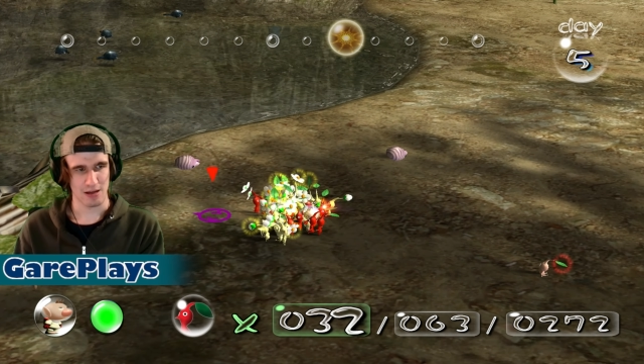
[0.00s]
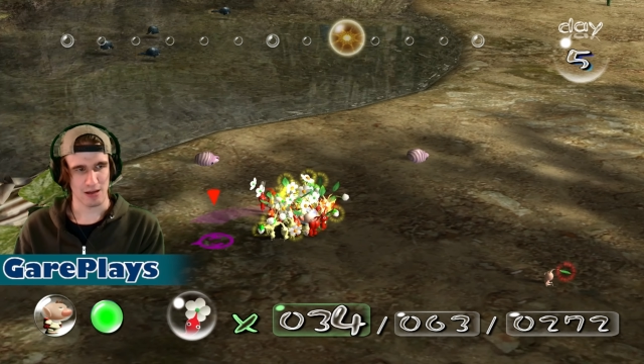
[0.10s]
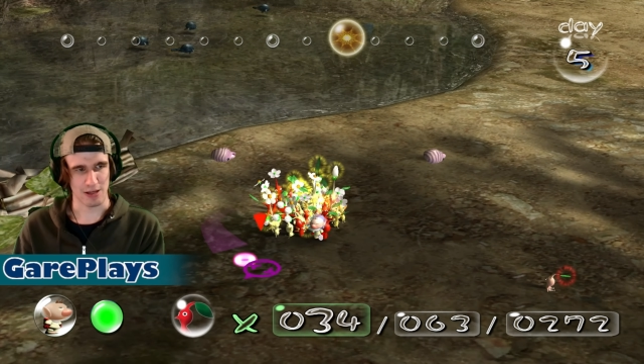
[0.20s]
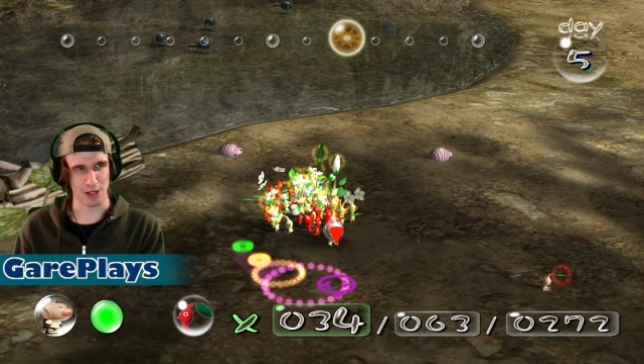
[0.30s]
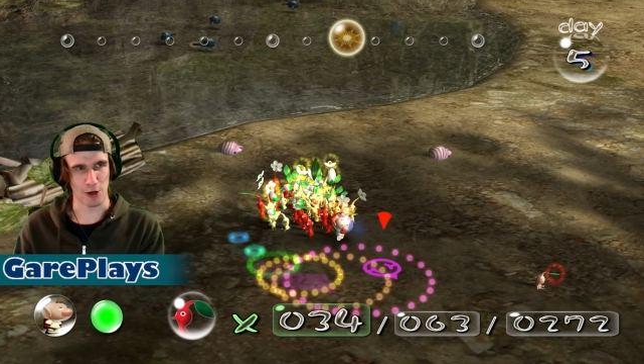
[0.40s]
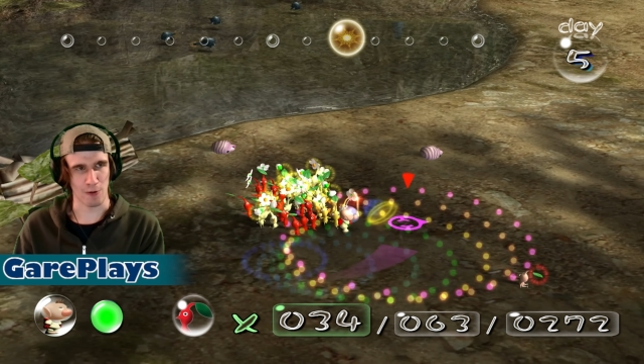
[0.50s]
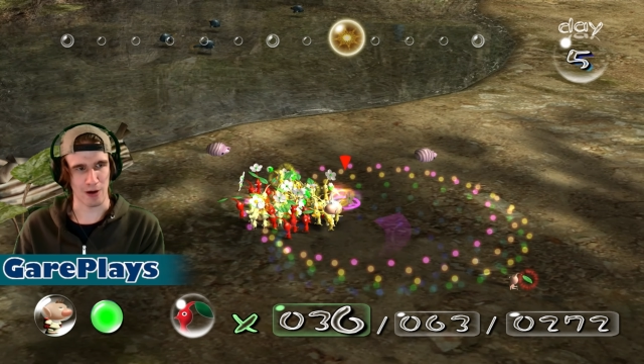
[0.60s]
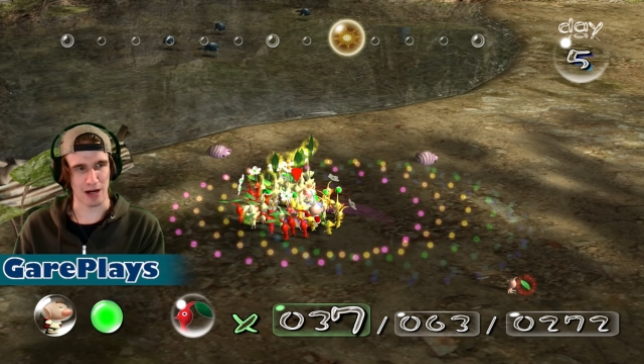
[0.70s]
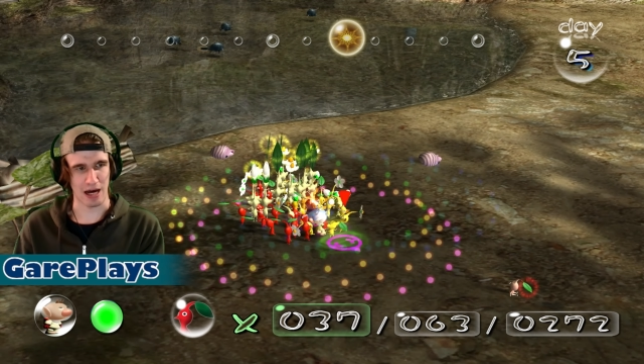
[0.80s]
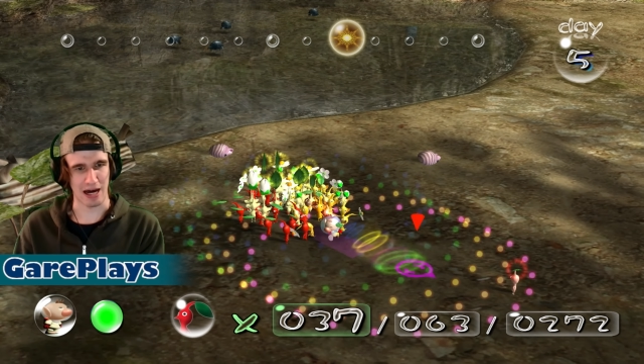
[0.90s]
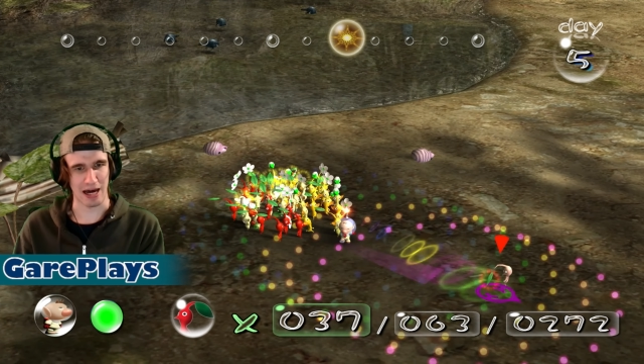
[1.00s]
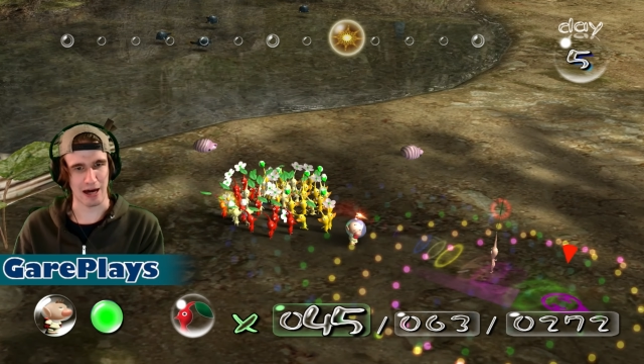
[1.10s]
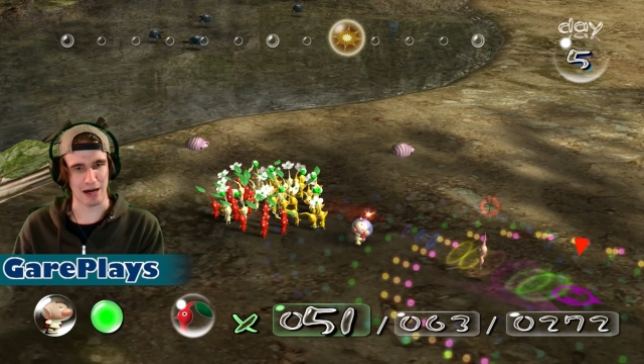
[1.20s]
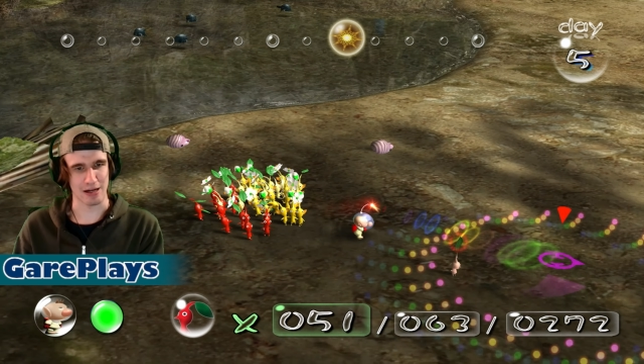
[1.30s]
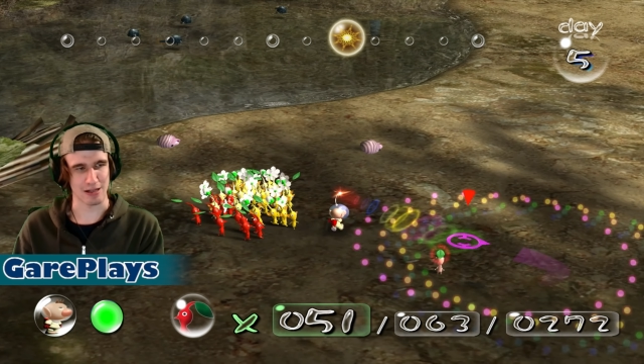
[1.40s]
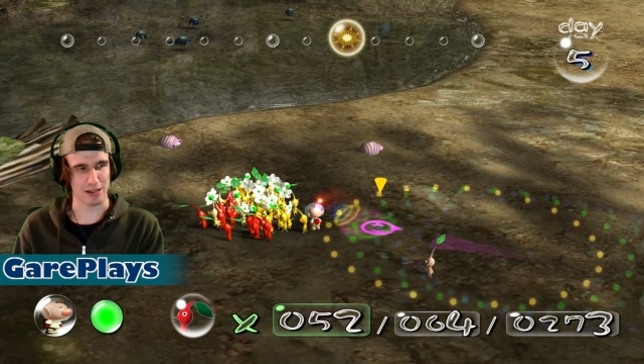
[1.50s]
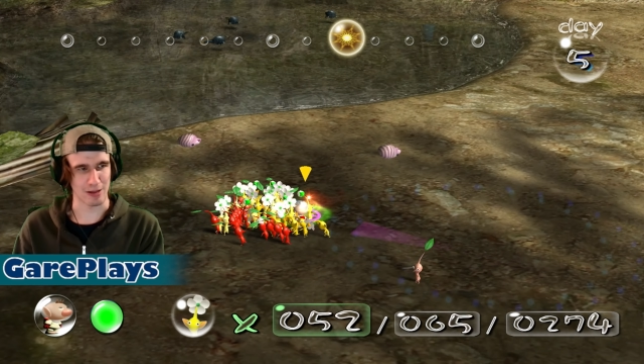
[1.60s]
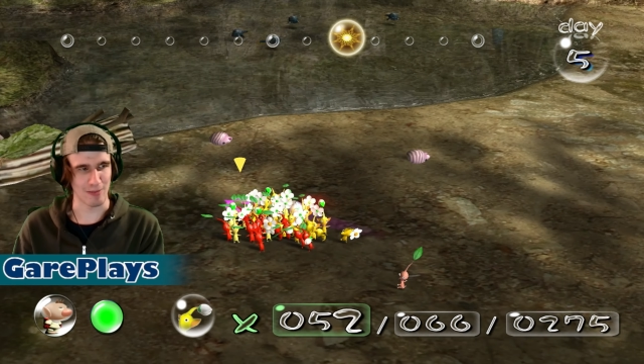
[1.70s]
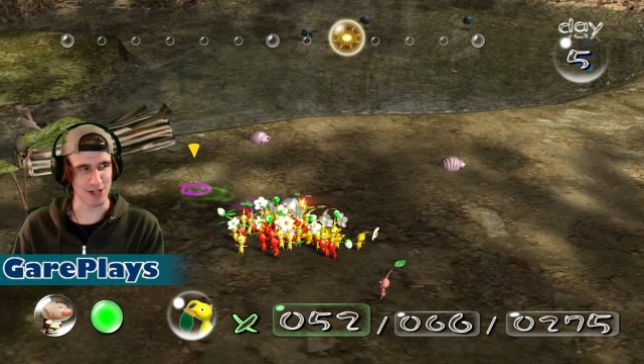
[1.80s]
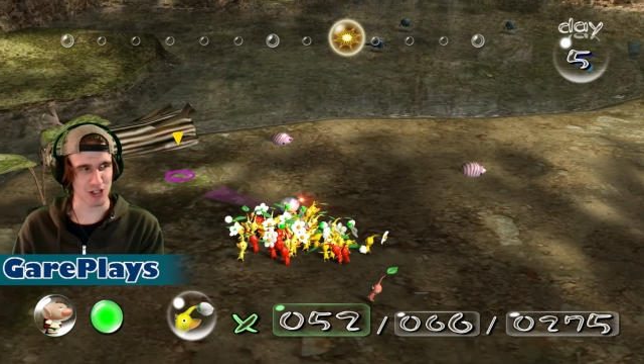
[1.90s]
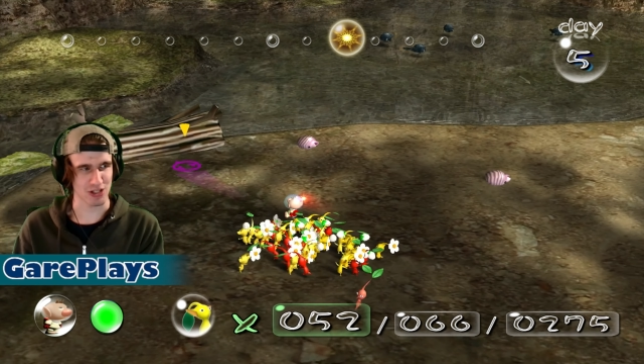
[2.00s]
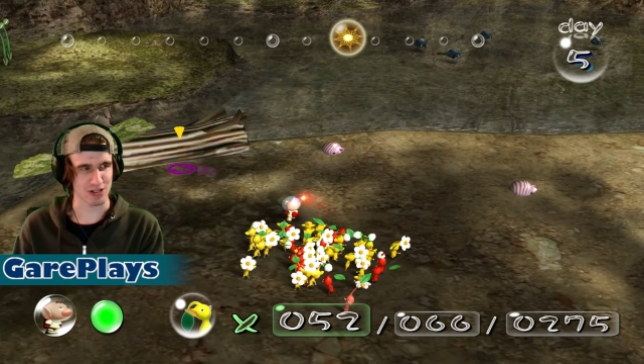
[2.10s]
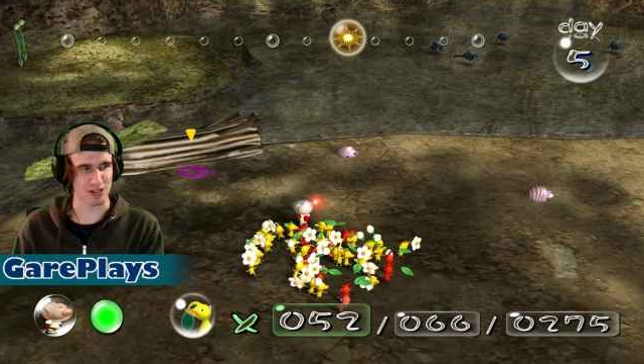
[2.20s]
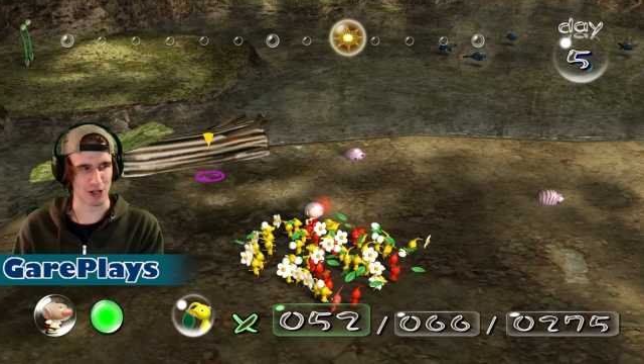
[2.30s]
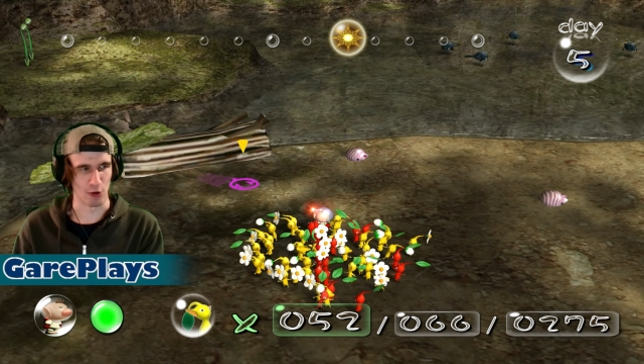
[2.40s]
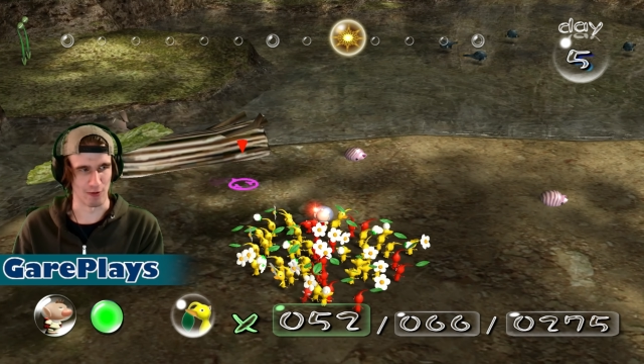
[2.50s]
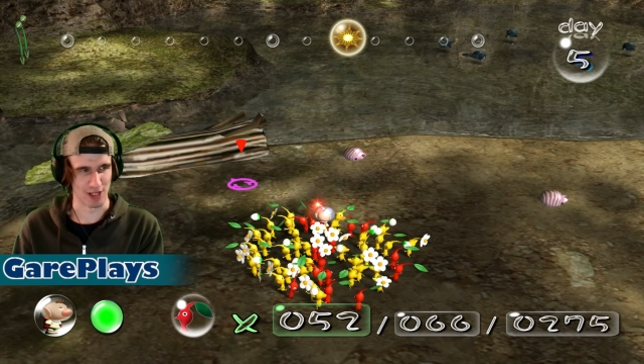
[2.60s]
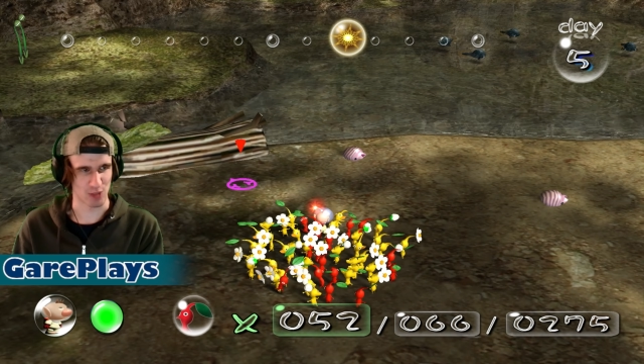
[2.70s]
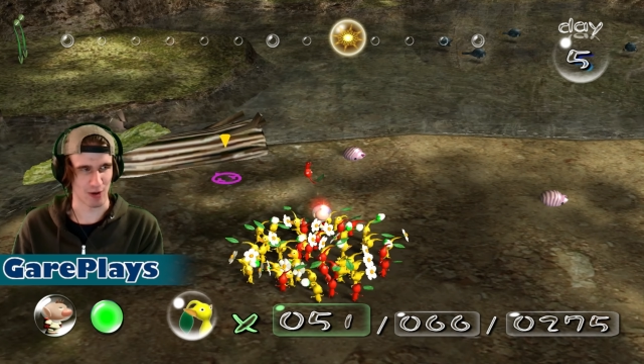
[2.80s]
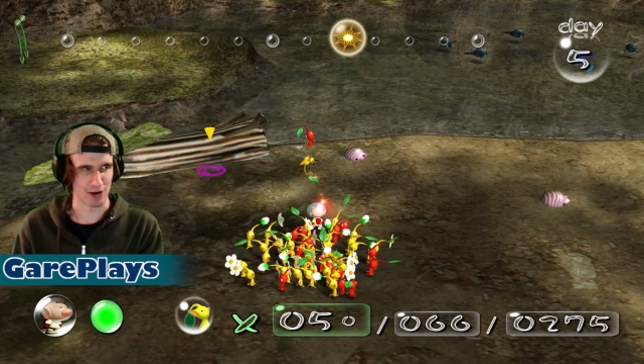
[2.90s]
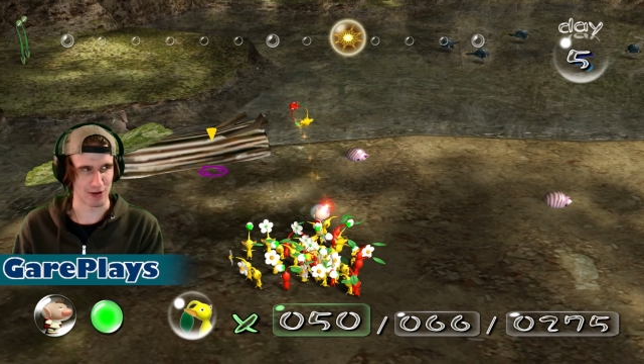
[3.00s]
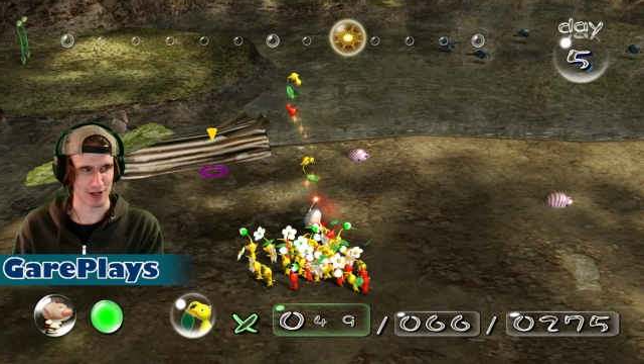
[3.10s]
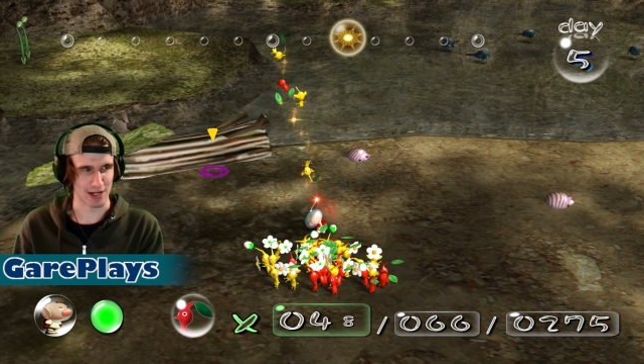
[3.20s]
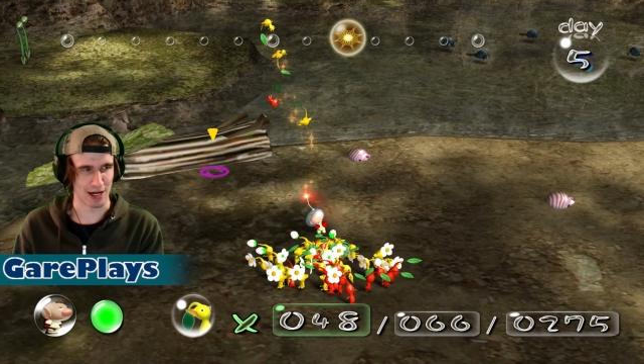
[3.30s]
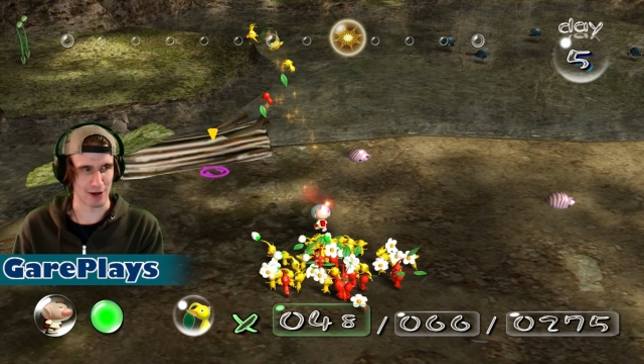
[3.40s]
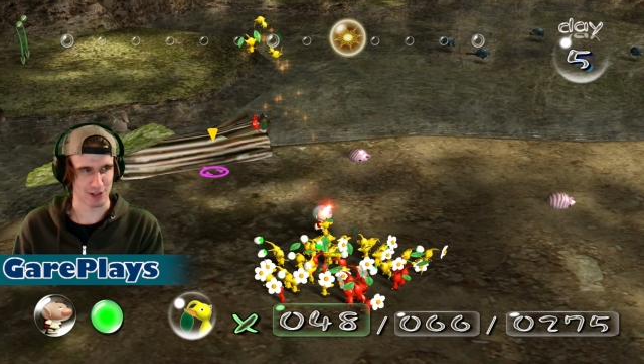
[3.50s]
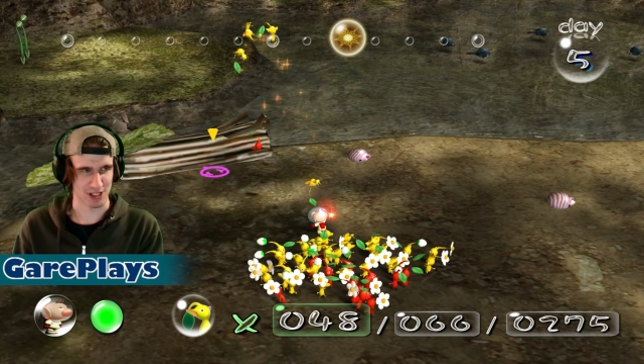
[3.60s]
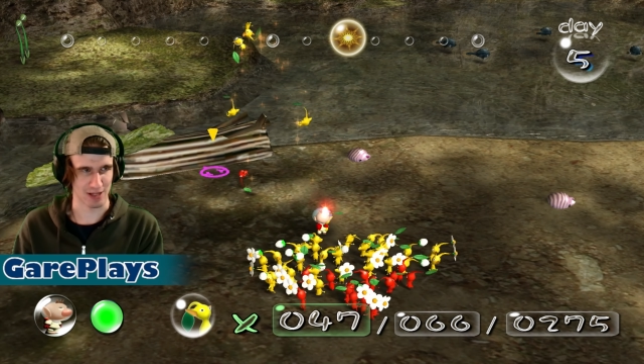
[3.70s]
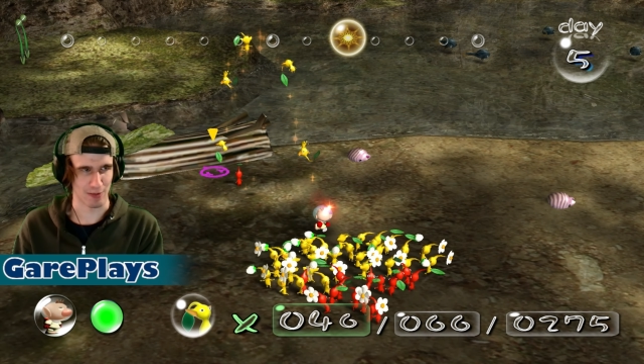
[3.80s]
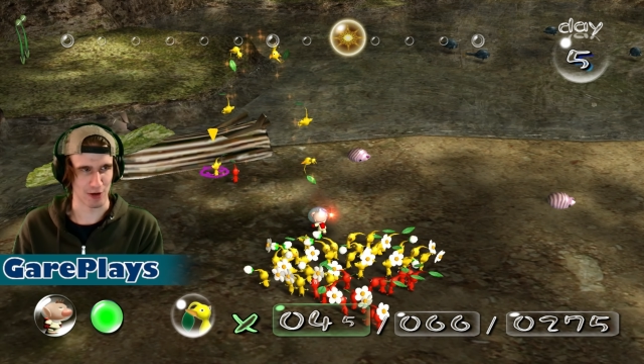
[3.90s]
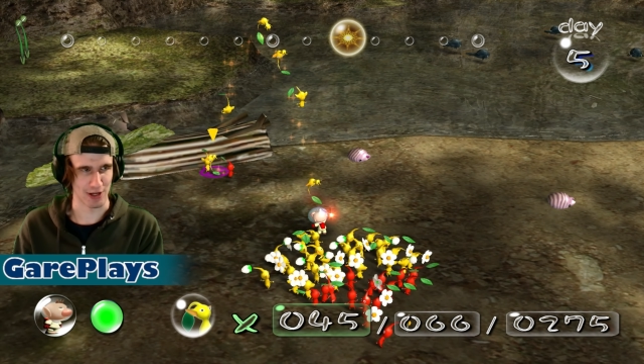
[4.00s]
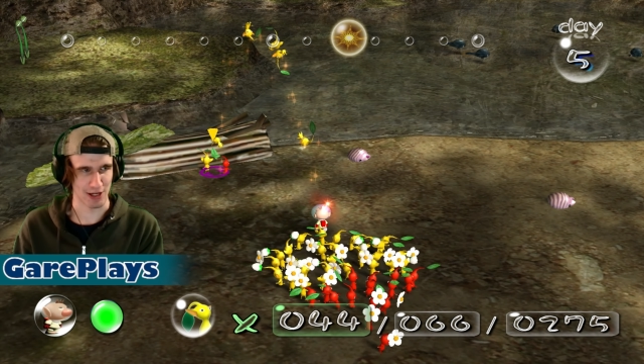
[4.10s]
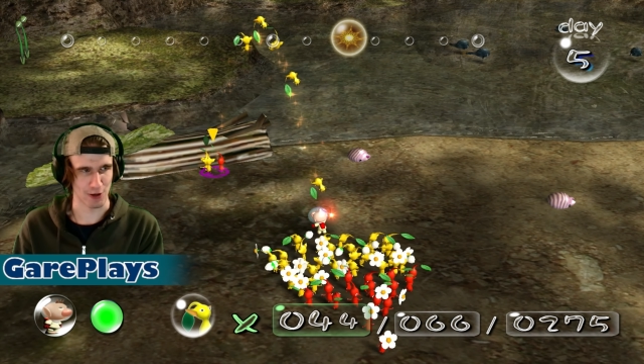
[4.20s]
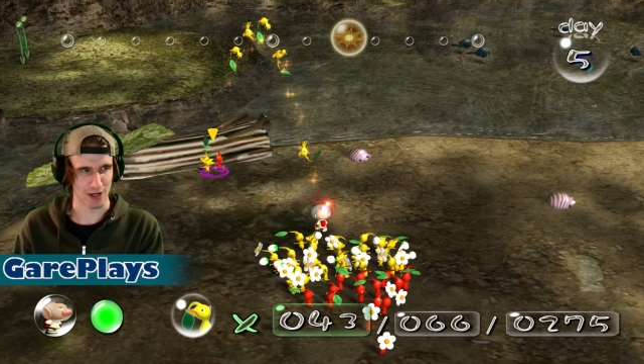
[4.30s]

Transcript: you know what? I, I let me just deal with this part right now since I'm already here.